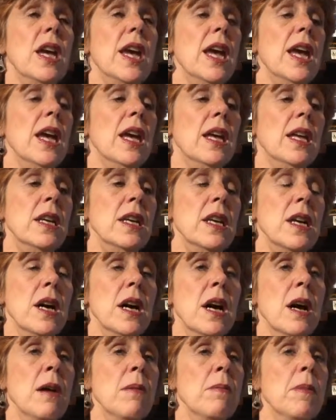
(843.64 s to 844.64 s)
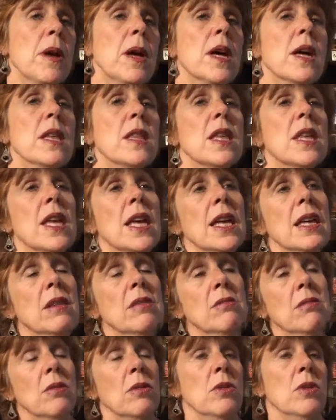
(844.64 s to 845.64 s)
and
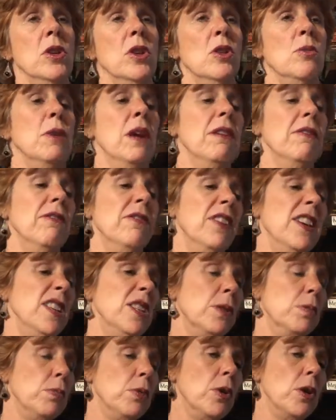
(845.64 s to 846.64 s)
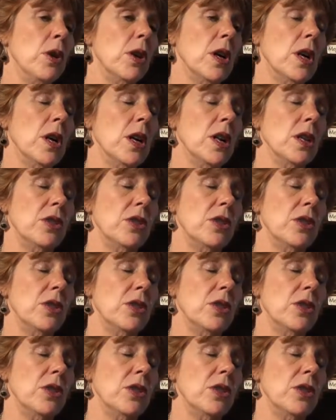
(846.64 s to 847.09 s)
then we have Facebook,